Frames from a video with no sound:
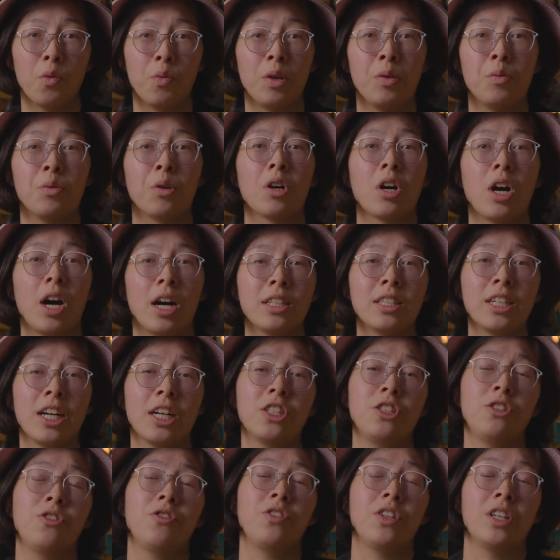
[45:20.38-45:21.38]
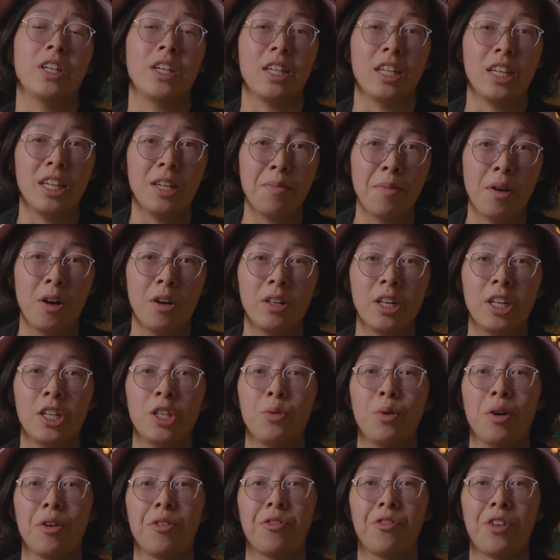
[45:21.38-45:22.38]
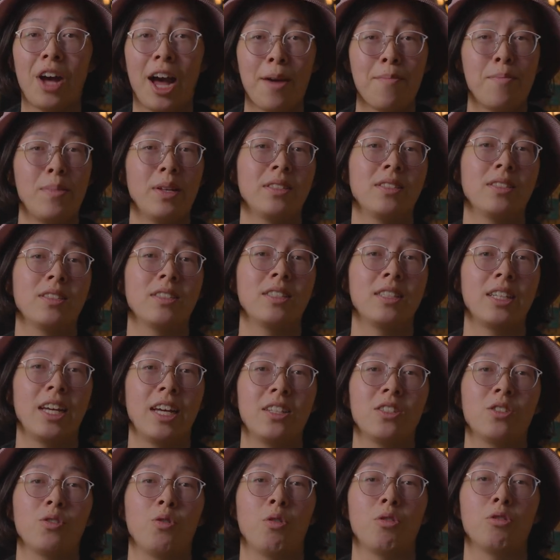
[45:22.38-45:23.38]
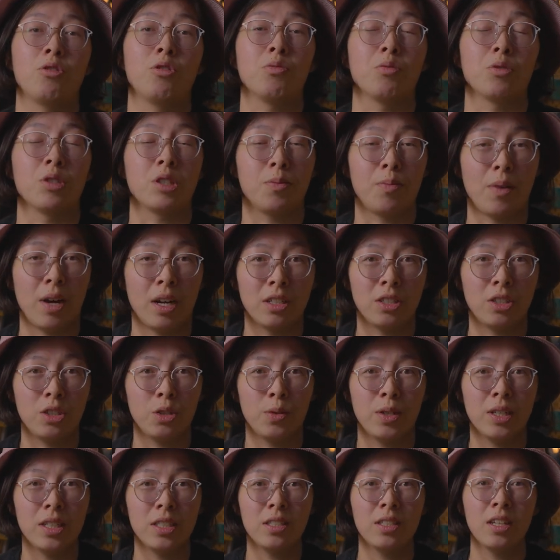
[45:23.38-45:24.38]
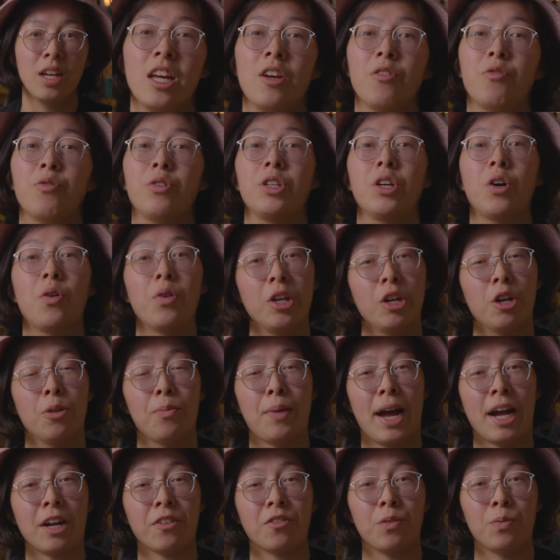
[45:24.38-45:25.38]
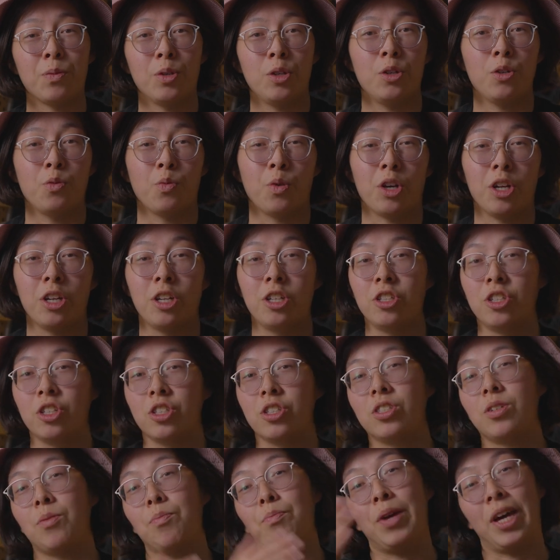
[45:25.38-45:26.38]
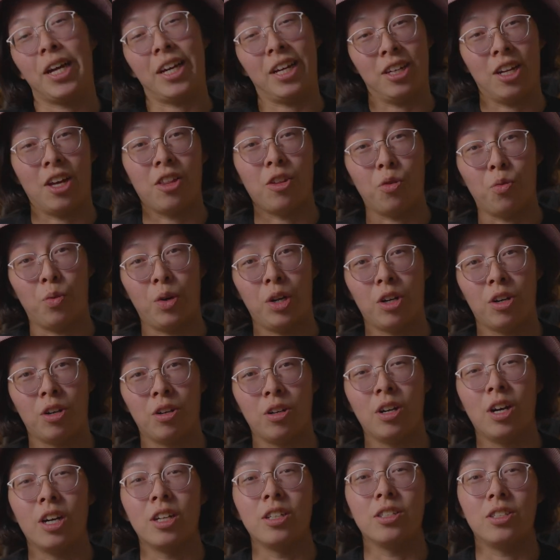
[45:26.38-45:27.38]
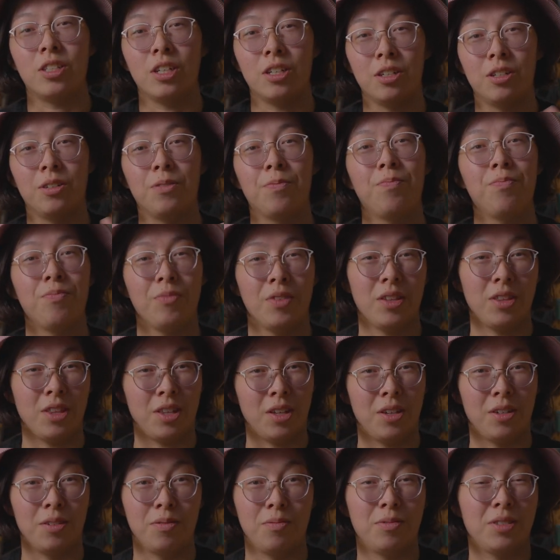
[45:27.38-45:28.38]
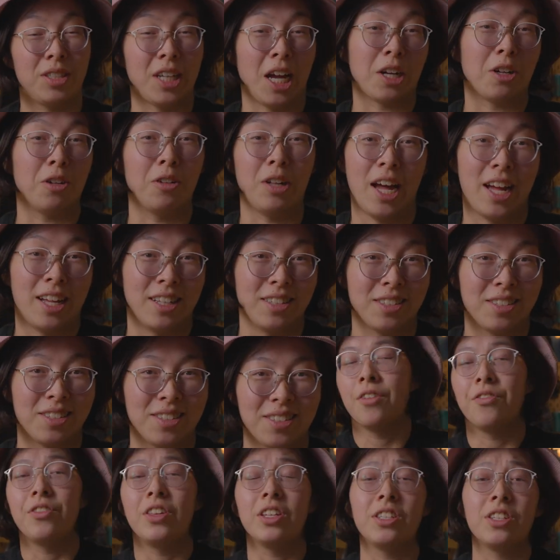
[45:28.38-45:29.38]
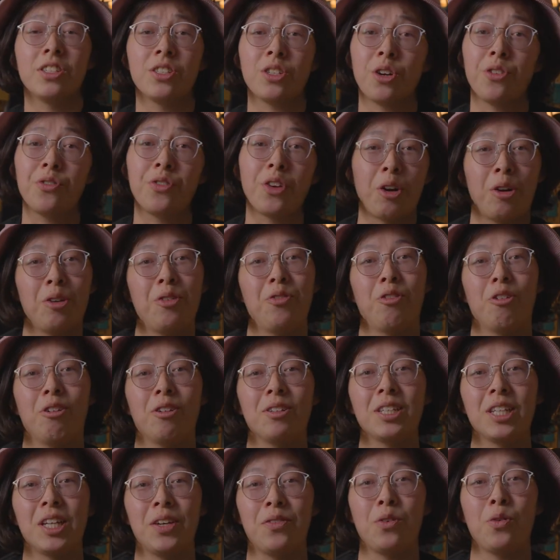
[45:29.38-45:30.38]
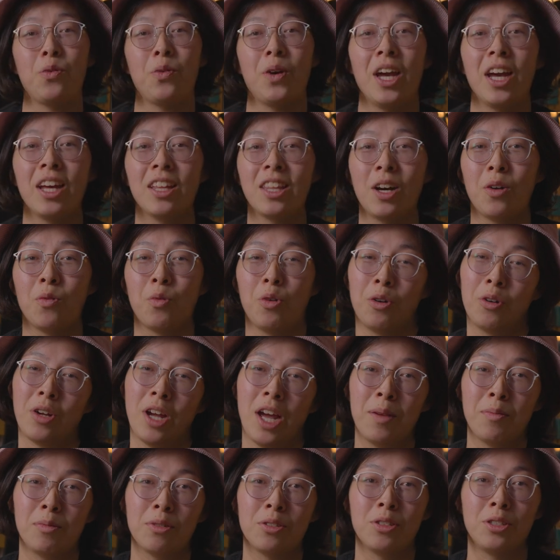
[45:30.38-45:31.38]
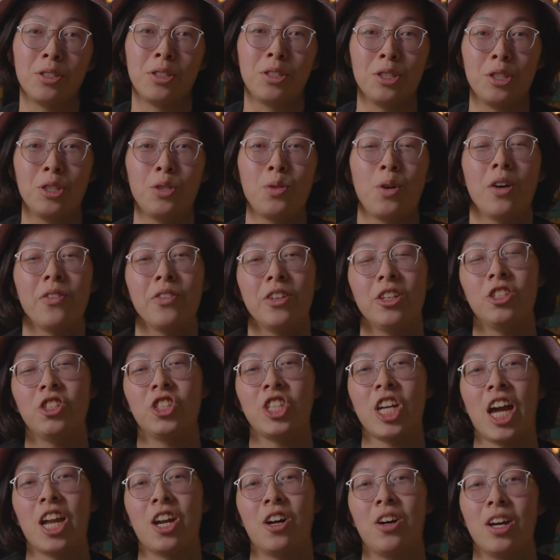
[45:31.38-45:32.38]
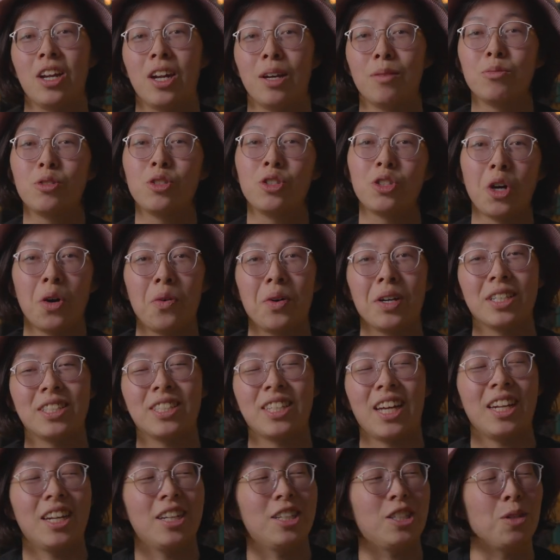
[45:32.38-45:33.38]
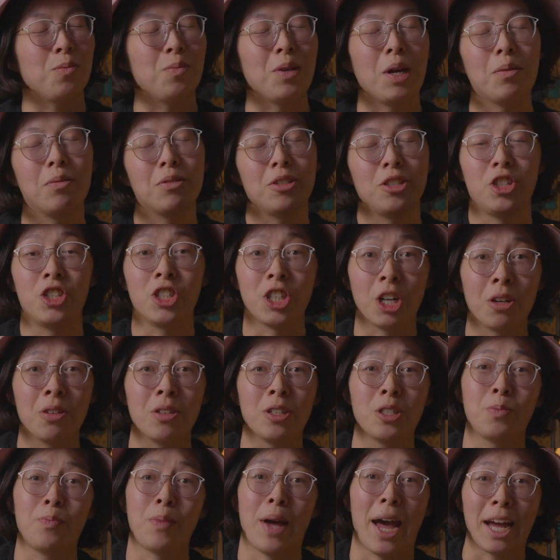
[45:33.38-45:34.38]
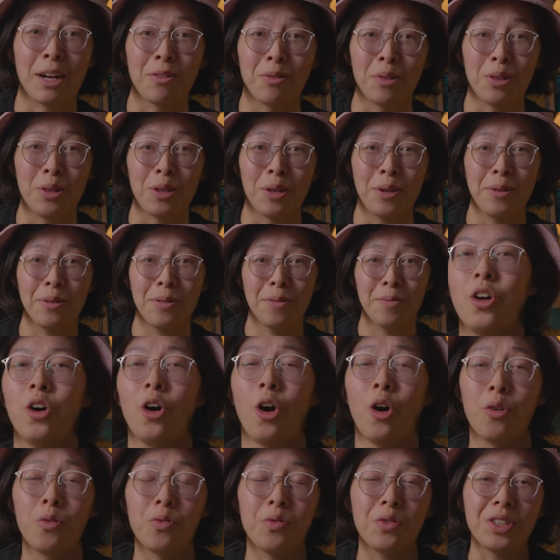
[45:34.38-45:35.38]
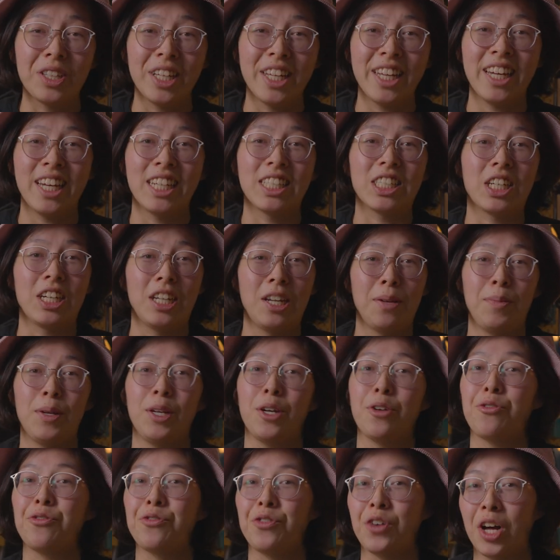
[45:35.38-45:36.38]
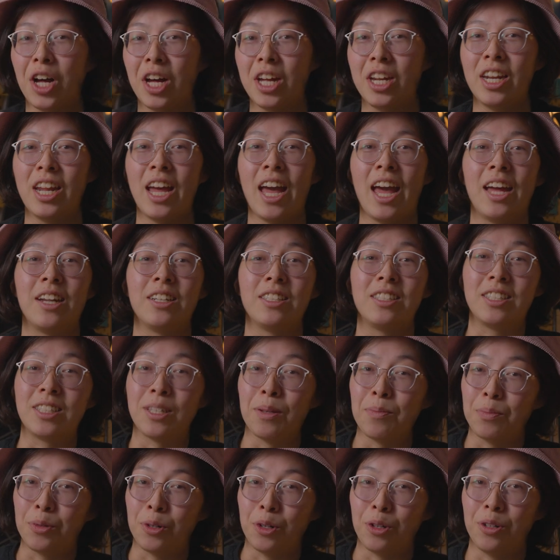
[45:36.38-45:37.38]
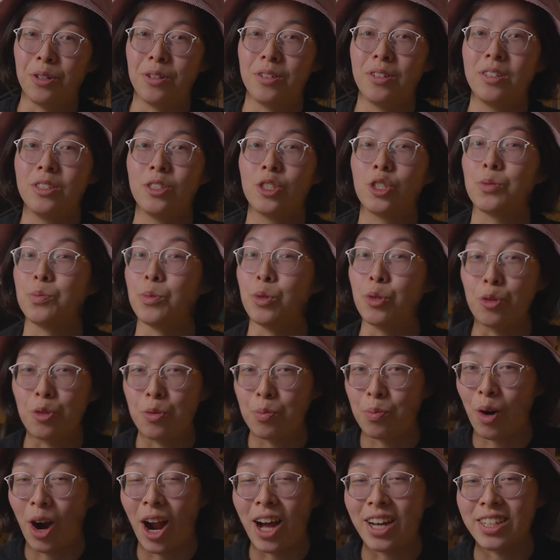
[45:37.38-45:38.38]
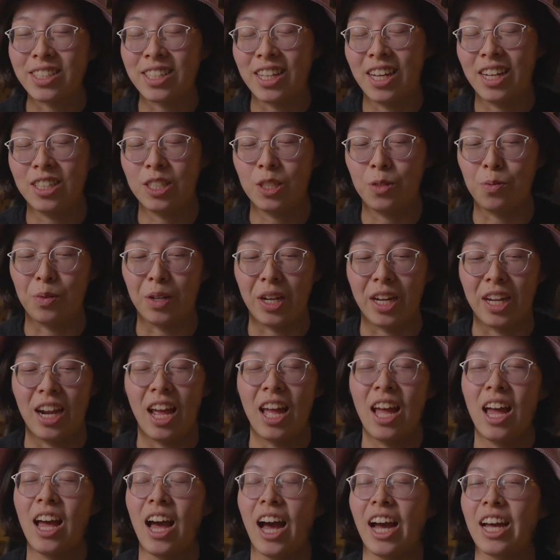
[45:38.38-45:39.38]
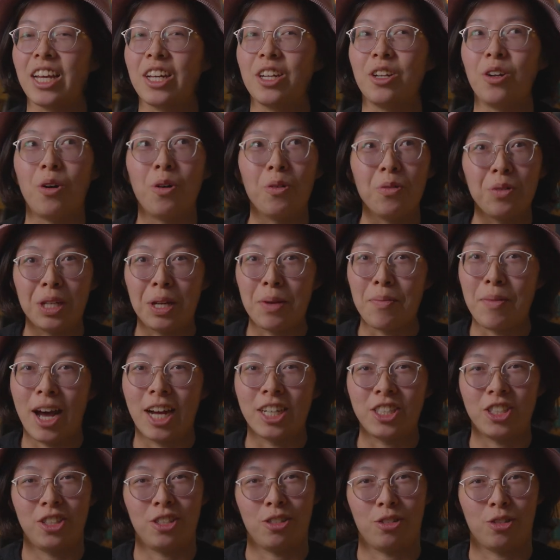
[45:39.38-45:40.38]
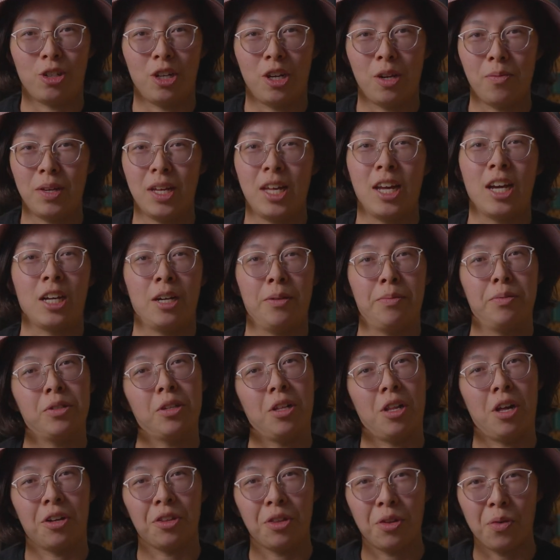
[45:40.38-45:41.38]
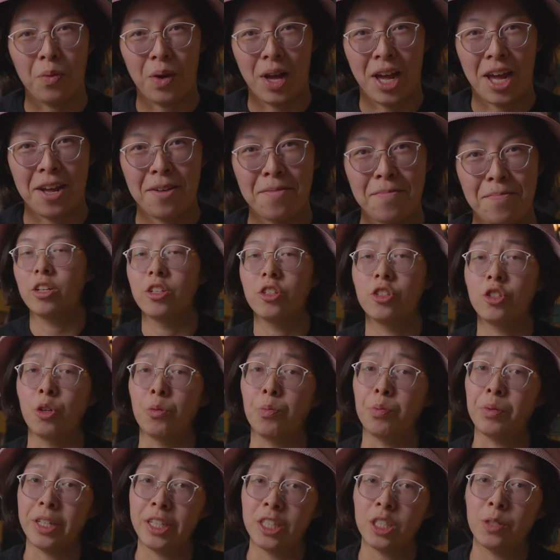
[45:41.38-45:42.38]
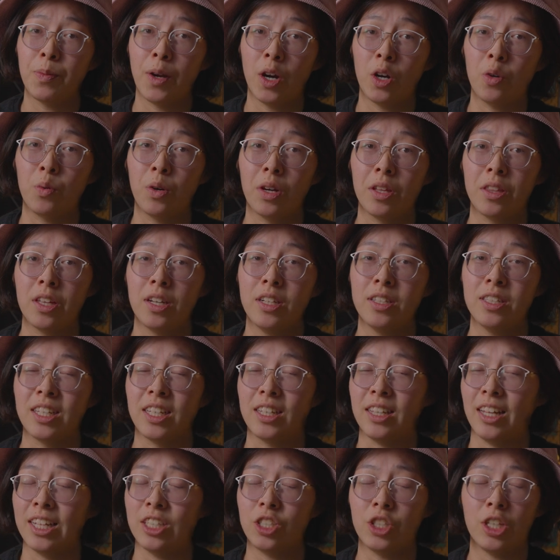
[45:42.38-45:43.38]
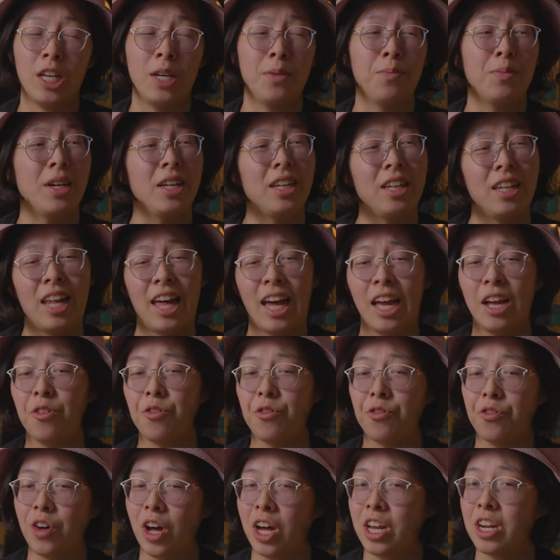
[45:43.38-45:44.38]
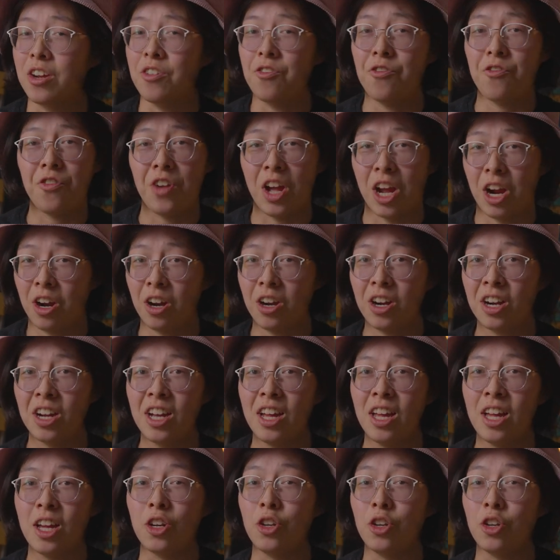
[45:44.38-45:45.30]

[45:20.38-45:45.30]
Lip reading: we will contact you via email and you have 5 business days in order to respond to us. If we don't hear back from you, we're gonna just pick another winner until the cycle ends. This is our very first giveaway that we're able to do on this channel and I'm so excited to be able to share this bag with you. Hopefully it's gonna be a fun and simple, smooth process, but I can only imagine there's gonna be hiccups along the way. So please bear with us and let's keep it light, fun, and fair.